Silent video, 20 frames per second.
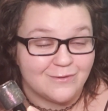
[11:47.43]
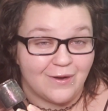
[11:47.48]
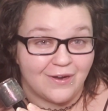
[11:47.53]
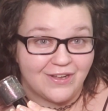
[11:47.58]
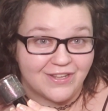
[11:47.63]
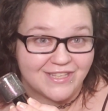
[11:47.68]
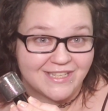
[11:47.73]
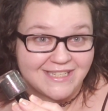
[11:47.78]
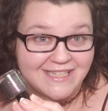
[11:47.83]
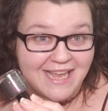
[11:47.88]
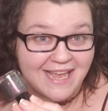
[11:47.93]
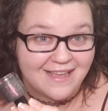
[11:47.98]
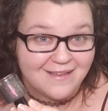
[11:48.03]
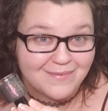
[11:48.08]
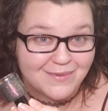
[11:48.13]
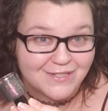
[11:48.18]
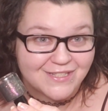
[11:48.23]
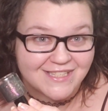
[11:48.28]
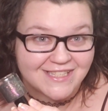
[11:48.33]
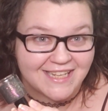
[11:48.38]
all the
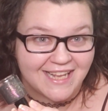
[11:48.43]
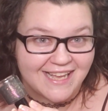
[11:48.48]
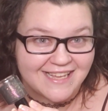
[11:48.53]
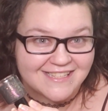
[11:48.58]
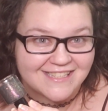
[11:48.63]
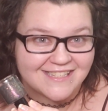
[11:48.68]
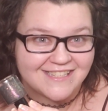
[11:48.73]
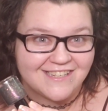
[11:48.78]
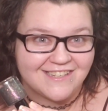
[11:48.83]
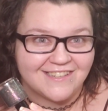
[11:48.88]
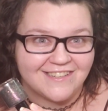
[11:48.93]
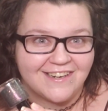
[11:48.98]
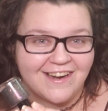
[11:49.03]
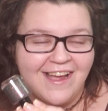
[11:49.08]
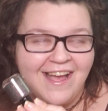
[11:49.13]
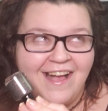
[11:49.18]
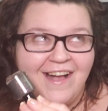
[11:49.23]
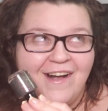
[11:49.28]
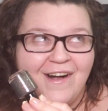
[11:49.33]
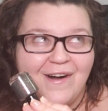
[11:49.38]
tables last year.
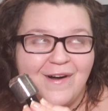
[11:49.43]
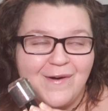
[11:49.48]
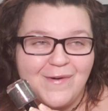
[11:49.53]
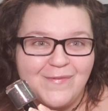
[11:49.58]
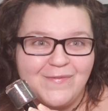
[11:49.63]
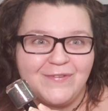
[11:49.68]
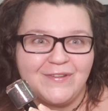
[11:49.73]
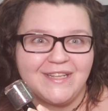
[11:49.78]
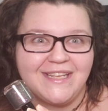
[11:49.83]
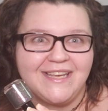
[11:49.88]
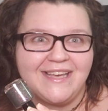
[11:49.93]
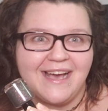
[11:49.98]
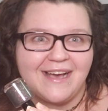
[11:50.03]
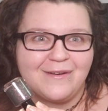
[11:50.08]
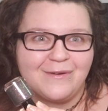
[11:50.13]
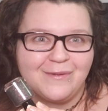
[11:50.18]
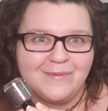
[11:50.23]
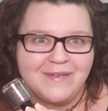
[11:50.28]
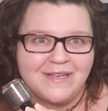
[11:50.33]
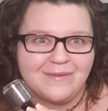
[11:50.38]
Hopefully I
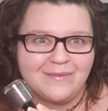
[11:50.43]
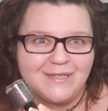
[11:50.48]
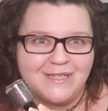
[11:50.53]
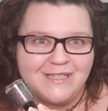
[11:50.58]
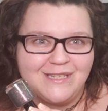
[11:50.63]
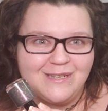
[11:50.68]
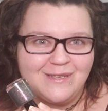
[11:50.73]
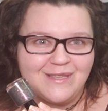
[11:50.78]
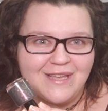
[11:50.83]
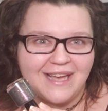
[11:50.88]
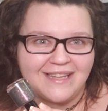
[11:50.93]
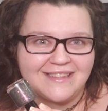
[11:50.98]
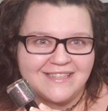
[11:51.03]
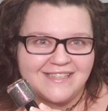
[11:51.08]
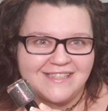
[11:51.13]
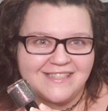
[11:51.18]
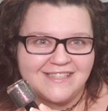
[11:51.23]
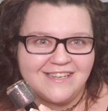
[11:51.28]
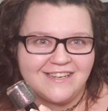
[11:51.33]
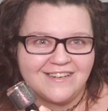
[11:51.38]
will be able to do that
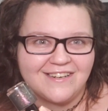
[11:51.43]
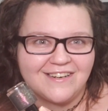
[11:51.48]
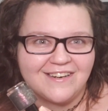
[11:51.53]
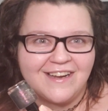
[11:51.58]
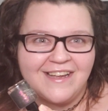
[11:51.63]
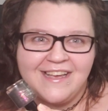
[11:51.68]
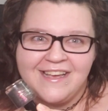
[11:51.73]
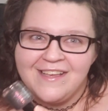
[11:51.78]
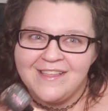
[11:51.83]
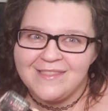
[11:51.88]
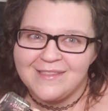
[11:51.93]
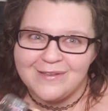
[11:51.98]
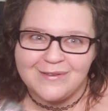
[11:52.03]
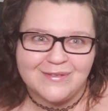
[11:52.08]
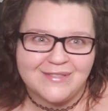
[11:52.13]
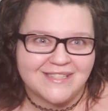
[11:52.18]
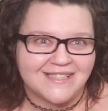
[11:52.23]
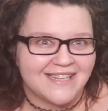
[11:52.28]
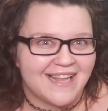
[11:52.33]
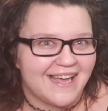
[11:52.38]
this year.
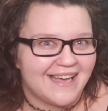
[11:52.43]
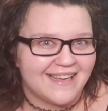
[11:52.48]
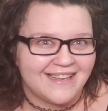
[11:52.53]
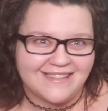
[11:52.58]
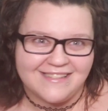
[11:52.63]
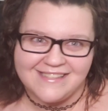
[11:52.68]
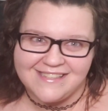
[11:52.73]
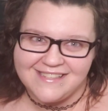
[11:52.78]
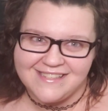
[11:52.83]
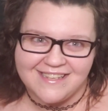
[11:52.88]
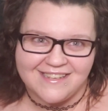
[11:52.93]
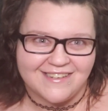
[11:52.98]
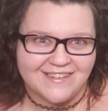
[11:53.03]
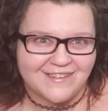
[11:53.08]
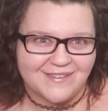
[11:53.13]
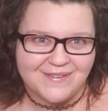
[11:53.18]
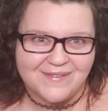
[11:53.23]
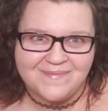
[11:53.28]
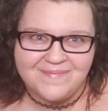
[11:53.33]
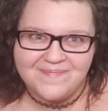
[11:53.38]
Those lines,
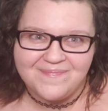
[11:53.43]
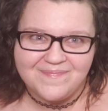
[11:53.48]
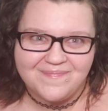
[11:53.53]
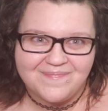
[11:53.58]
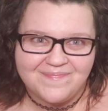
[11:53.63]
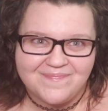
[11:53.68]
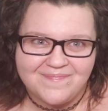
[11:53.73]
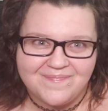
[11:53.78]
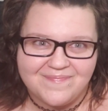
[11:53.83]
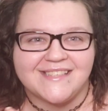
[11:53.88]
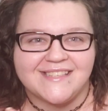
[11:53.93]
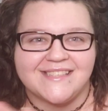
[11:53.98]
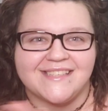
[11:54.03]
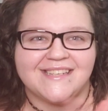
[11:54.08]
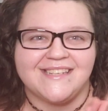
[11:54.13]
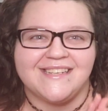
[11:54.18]
though. This